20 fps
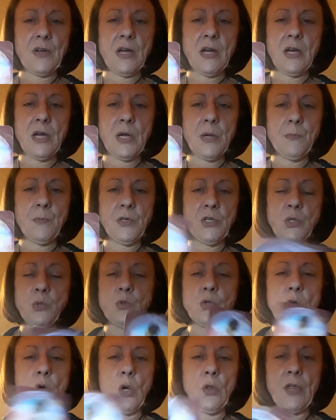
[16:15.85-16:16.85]
You
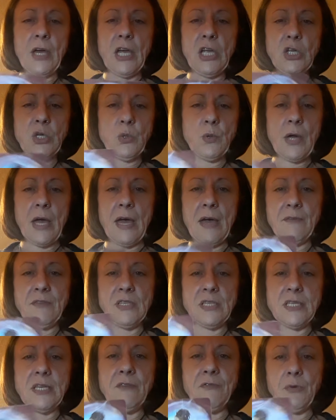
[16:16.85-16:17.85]
know that you have
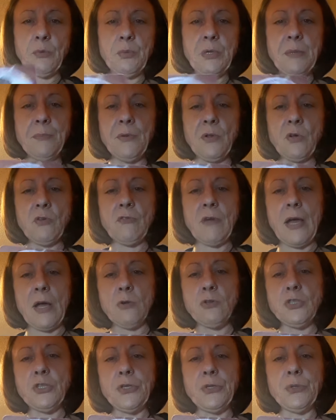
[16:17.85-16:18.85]
deceitful people
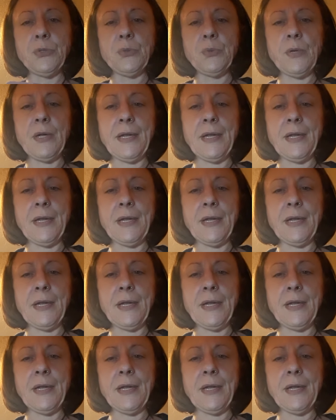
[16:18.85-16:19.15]
around you,